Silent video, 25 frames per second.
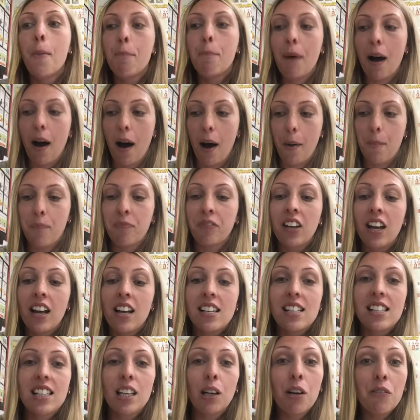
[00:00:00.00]
but
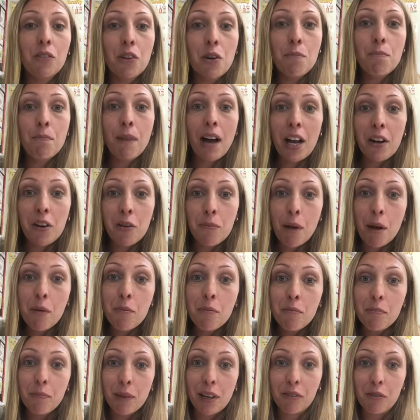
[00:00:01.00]
some of you may
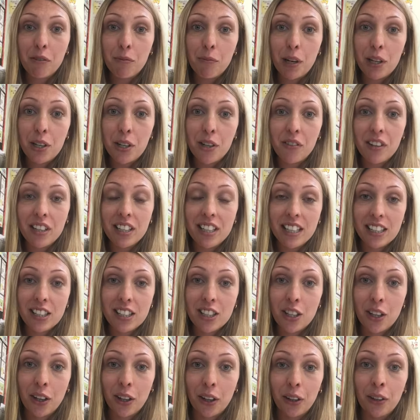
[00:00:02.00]
remember me from when you're in year
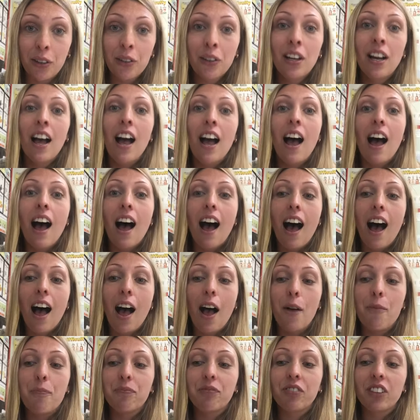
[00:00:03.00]
two
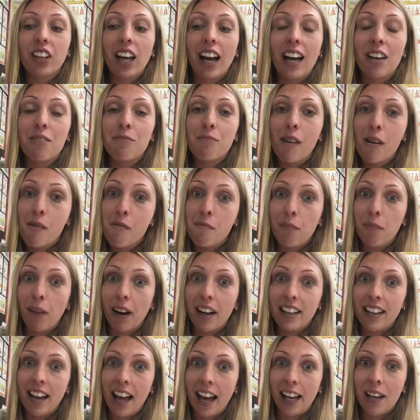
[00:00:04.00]
and remember
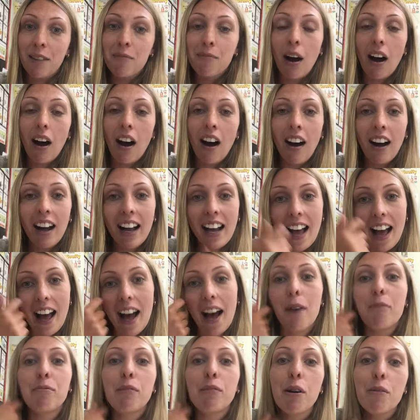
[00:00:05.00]
my name, but I
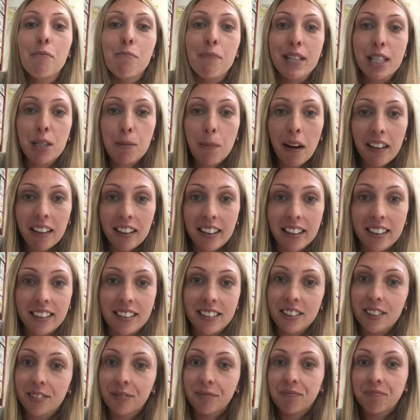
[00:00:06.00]
am Miss
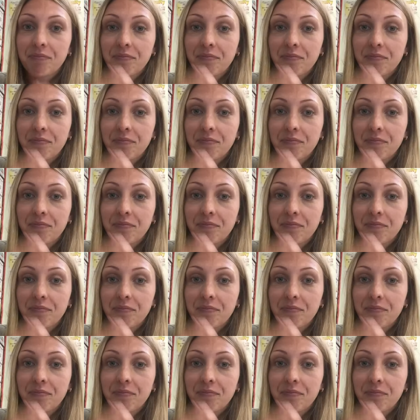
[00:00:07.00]
Putland.